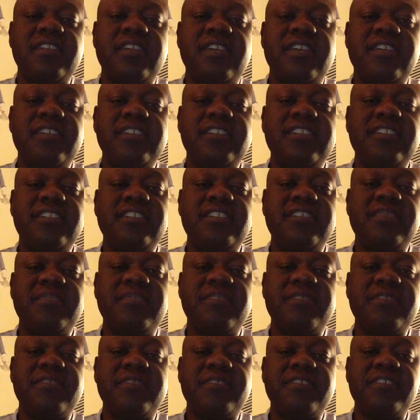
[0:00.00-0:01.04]
Did some
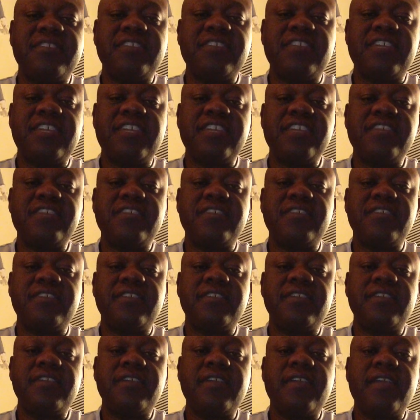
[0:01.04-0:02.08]
other things occasionally.
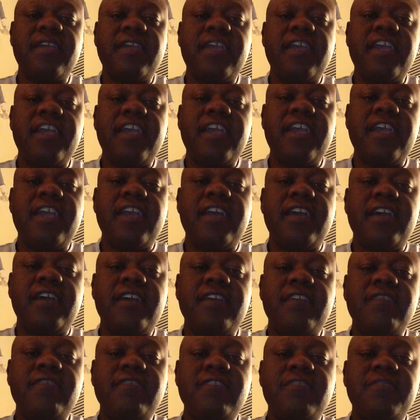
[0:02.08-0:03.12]

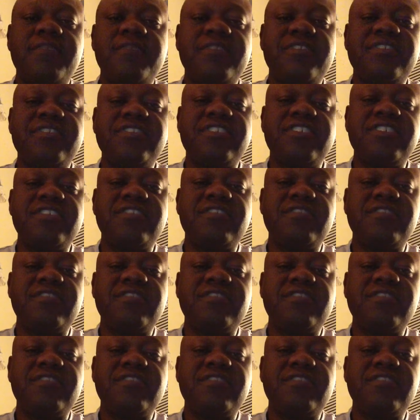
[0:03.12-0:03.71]
Grew up with a sister